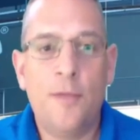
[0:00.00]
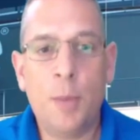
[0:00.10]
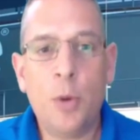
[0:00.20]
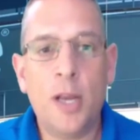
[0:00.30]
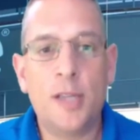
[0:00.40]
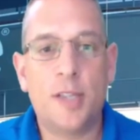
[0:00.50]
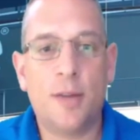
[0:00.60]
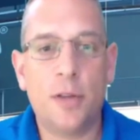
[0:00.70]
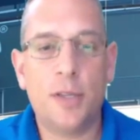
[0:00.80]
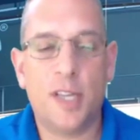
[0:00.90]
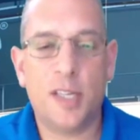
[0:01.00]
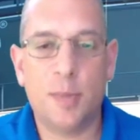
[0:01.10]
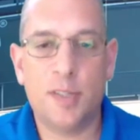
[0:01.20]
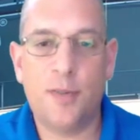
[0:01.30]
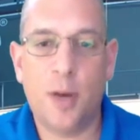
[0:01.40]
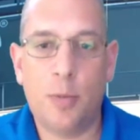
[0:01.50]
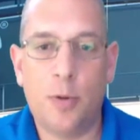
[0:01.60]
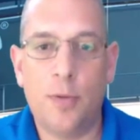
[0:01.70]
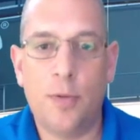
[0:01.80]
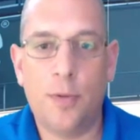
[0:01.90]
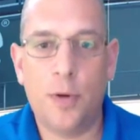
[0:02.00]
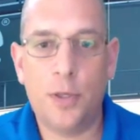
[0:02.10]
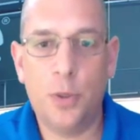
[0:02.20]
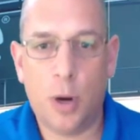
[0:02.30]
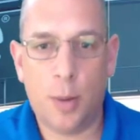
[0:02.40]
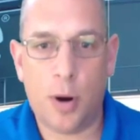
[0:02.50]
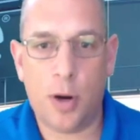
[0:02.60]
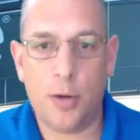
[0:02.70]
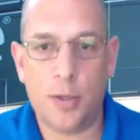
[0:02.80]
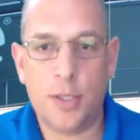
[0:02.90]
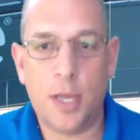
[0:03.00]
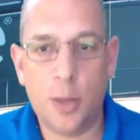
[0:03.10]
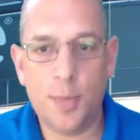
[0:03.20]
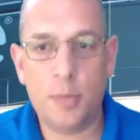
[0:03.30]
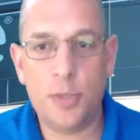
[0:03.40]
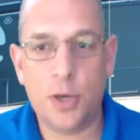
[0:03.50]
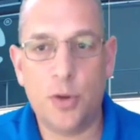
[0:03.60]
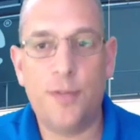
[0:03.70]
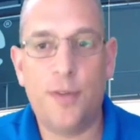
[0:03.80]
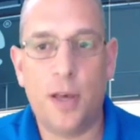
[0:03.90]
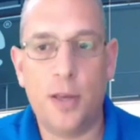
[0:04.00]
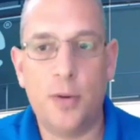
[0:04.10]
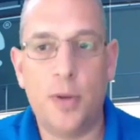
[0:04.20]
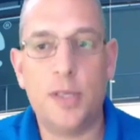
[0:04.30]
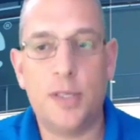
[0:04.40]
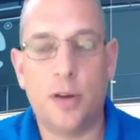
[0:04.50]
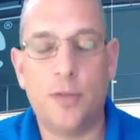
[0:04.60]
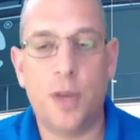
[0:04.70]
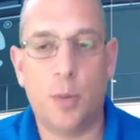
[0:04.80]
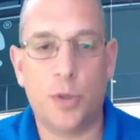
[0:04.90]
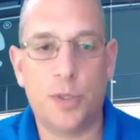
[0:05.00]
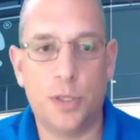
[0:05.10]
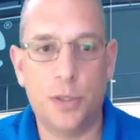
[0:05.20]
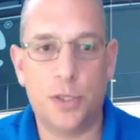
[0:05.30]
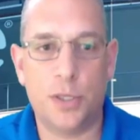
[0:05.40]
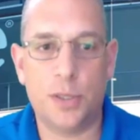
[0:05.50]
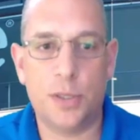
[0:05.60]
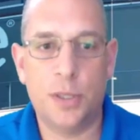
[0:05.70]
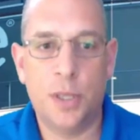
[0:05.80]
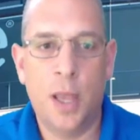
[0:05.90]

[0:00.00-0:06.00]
VMware has several assessments available to our partners to help them show the value and sell VMware solutions.